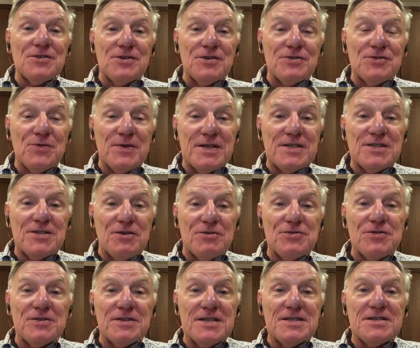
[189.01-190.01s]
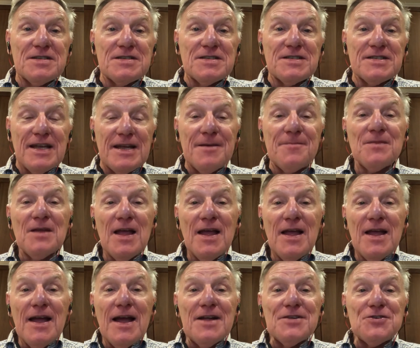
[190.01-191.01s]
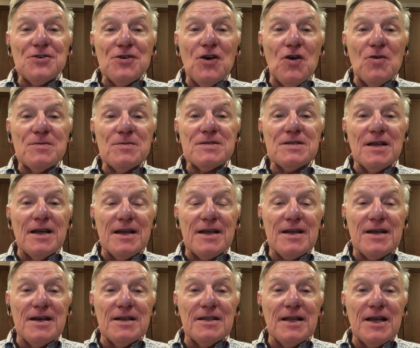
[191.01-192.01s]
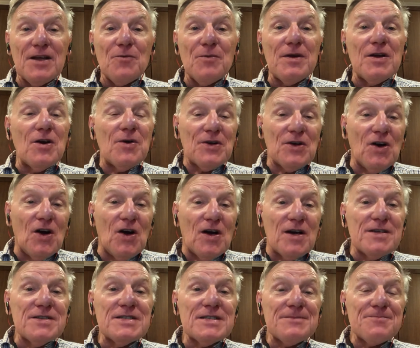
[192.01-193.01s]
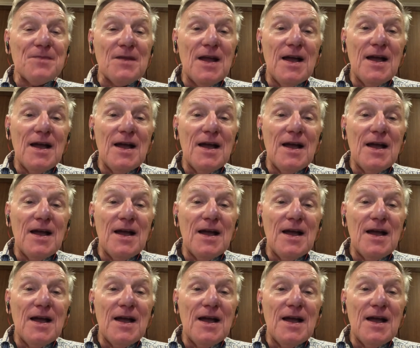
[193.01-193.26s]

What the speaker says: You're doing social distancing at your homes like we are in ours.